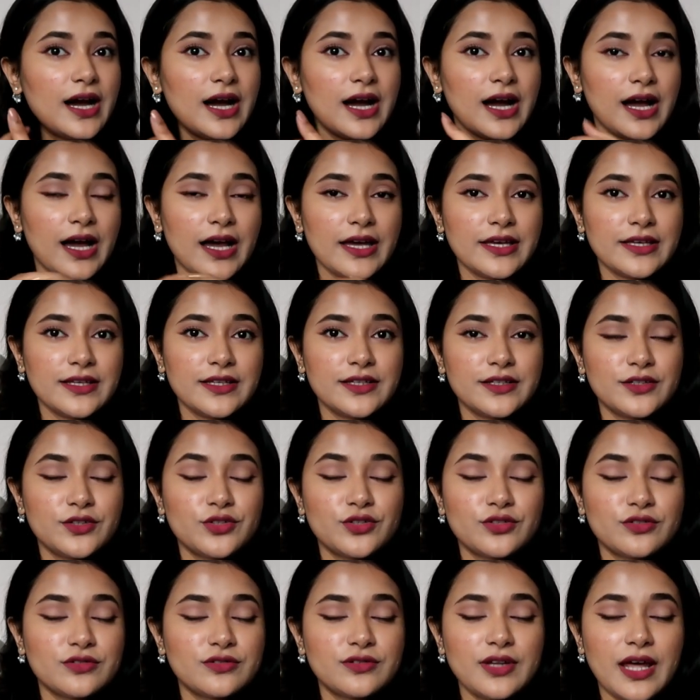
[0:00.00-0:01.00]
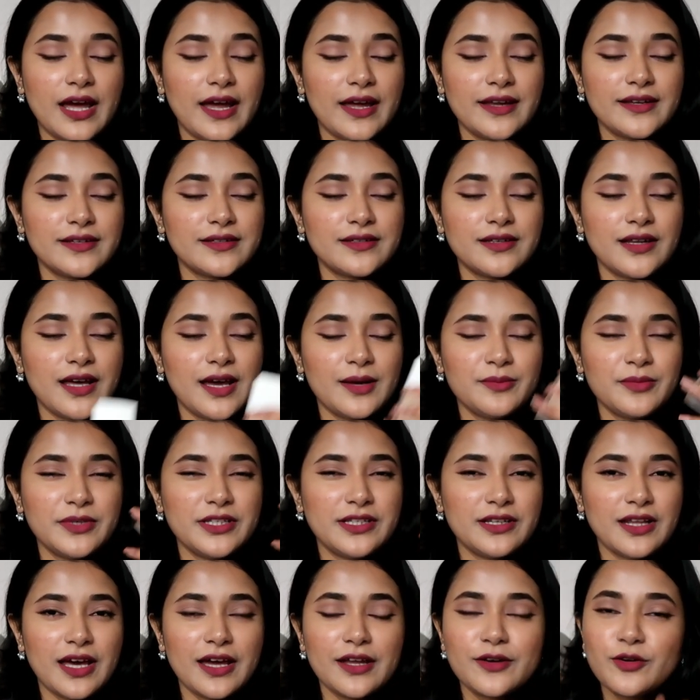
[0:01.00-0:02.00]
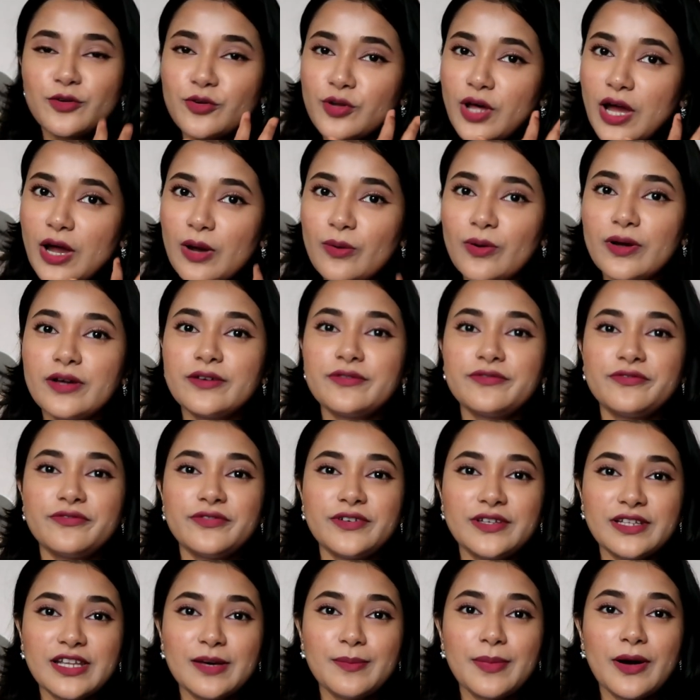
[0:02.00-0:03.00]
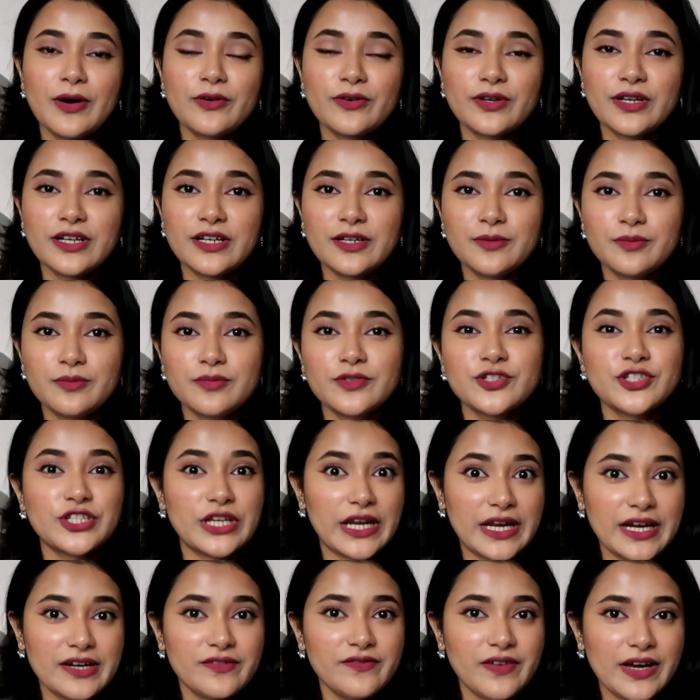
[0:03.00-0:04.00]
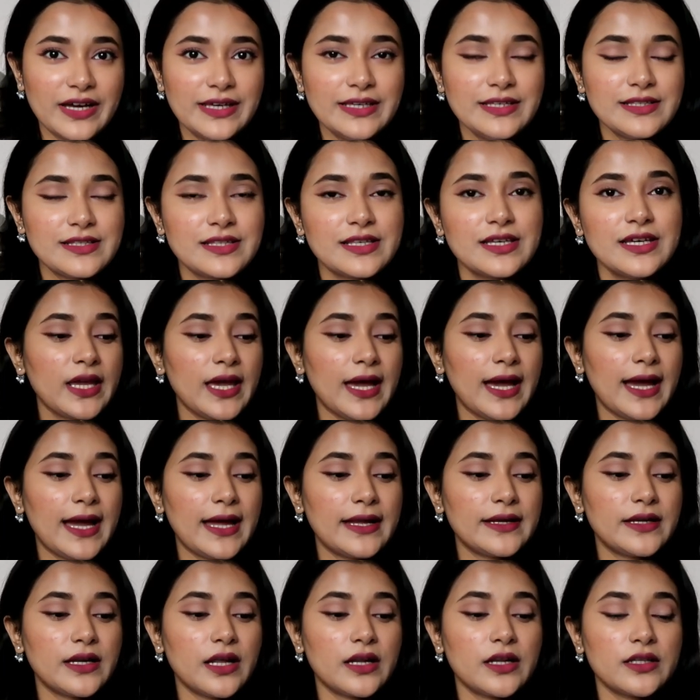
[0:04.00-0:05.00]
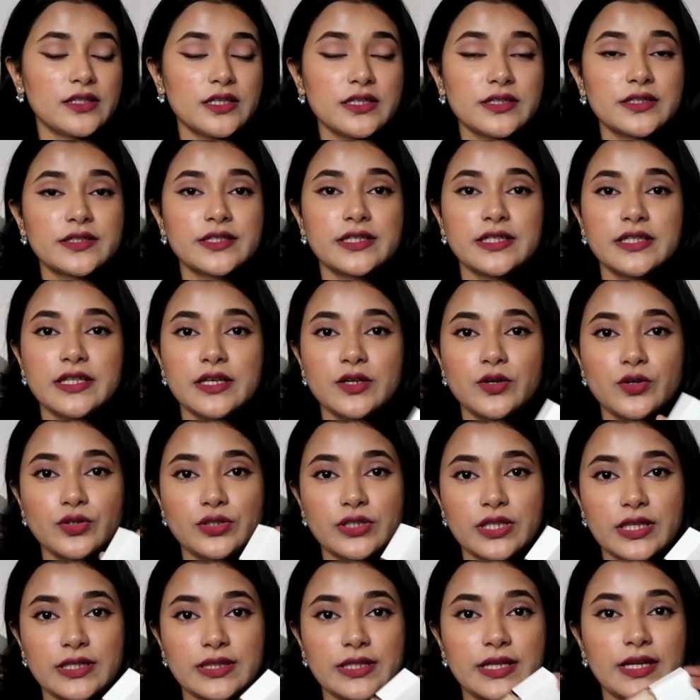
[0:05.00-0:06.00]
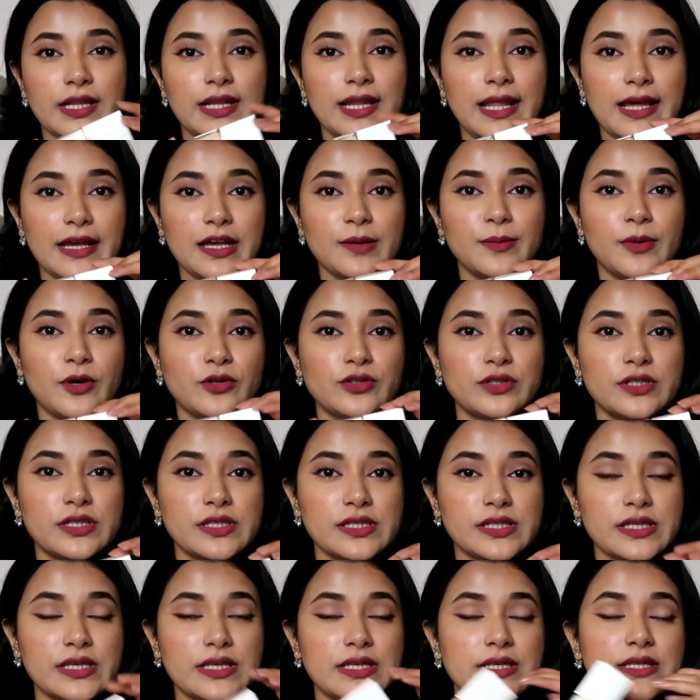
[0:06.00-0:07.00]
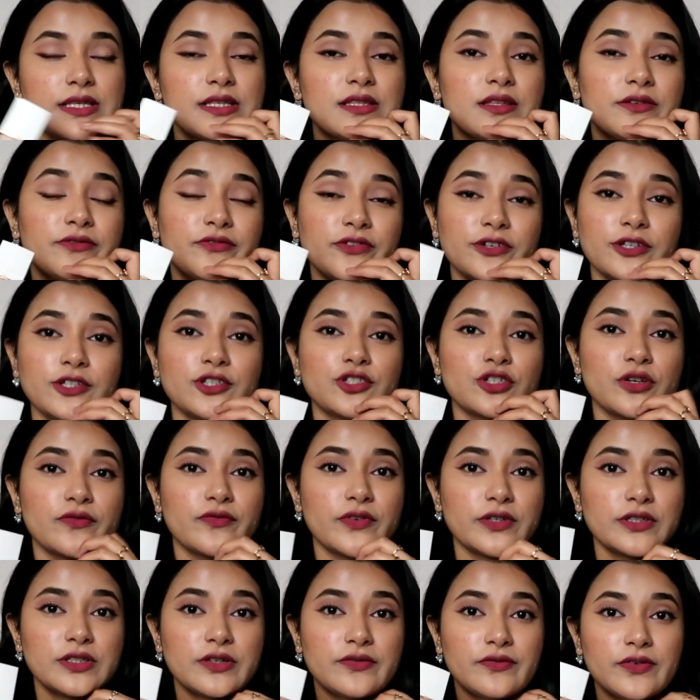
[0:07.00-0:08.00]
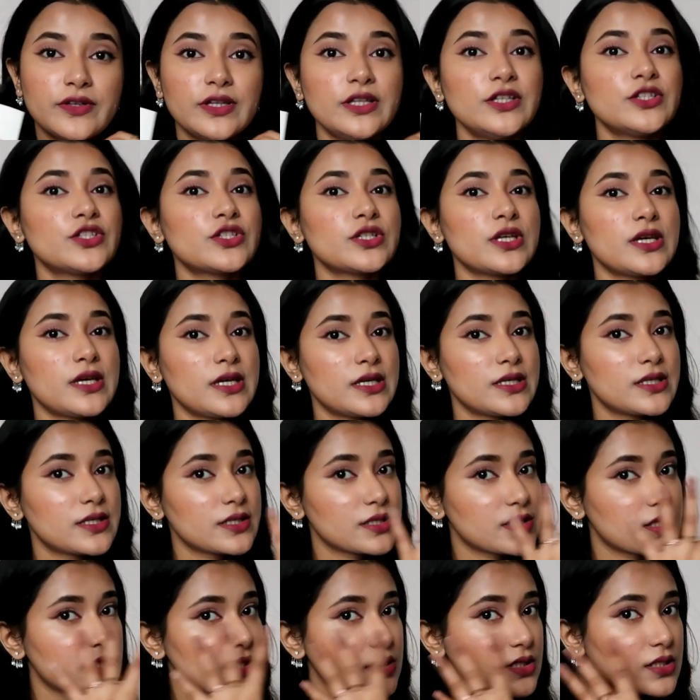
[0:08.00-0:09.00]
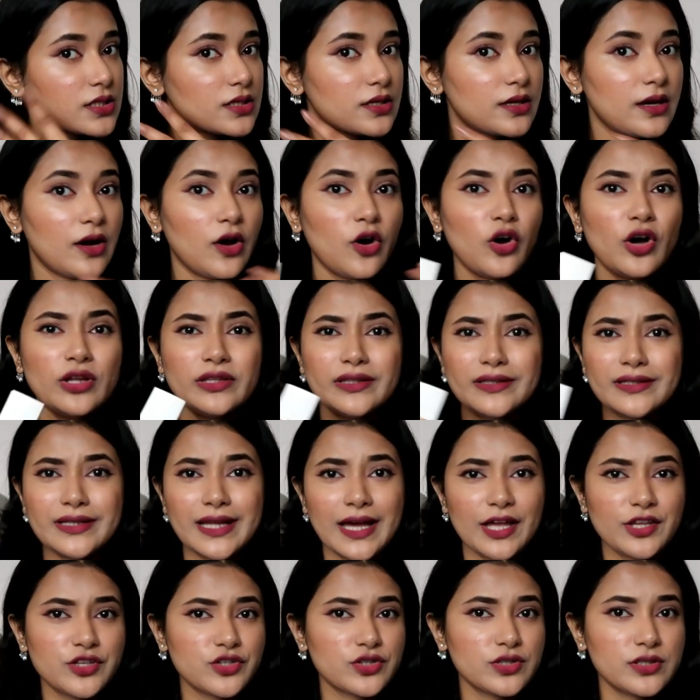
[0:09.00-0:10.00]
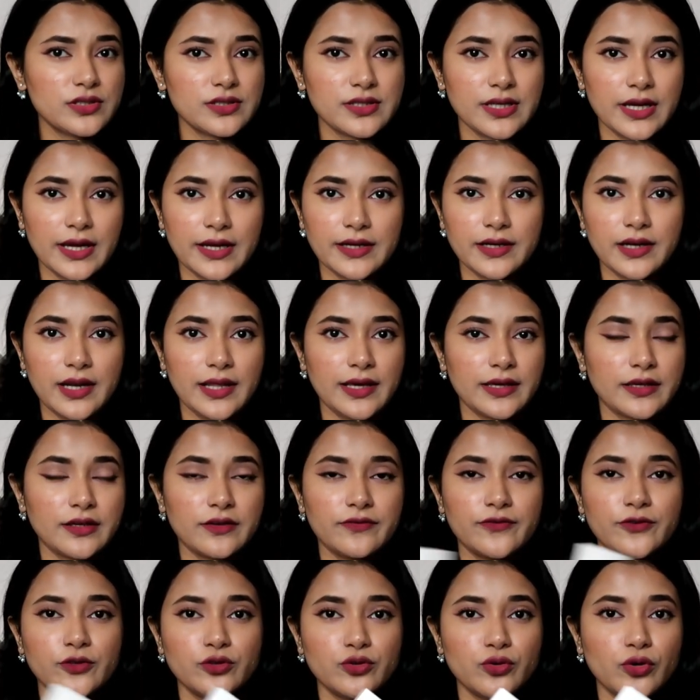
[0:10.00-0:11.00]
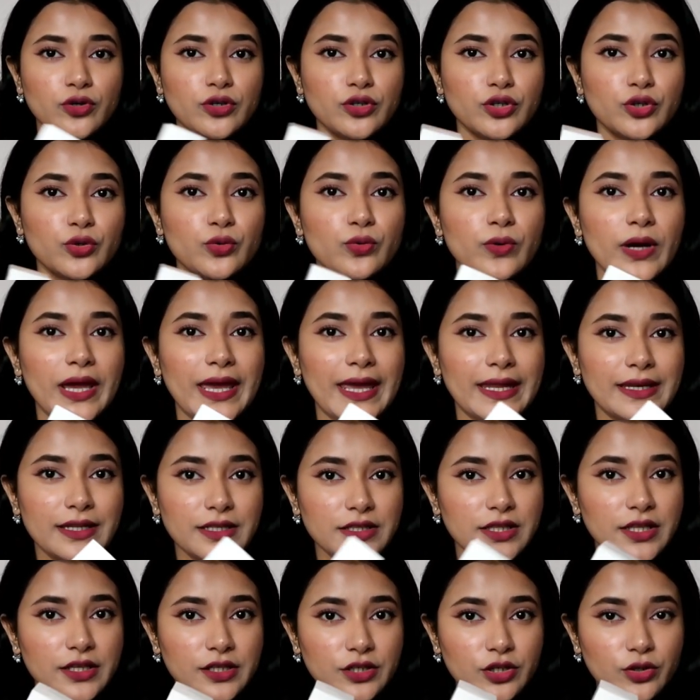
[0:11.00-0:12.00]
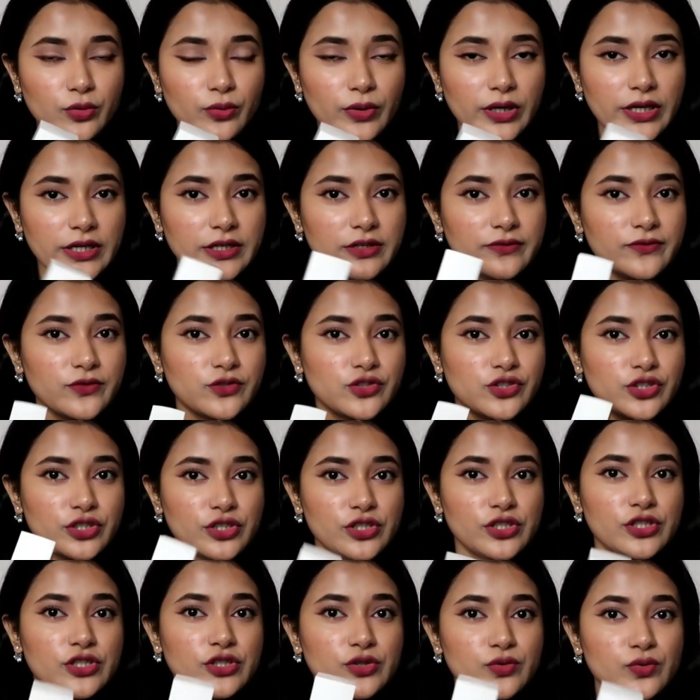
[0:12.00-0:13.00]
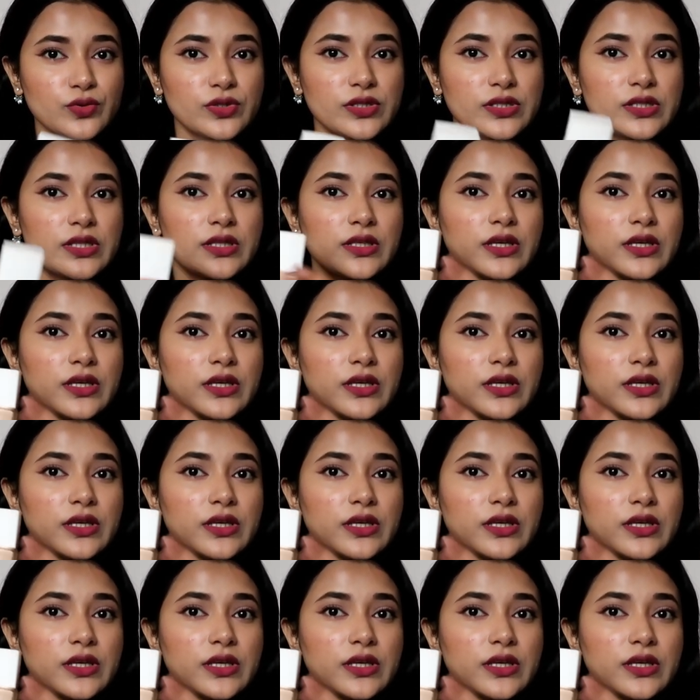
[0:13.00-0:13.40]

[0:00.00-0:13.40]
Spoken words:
I mean I don't know how I feel about it shade wise. And another really good thing that I like about this is the finish of it. The finish is on the natural side. Like if you don't do anything to it, if you just use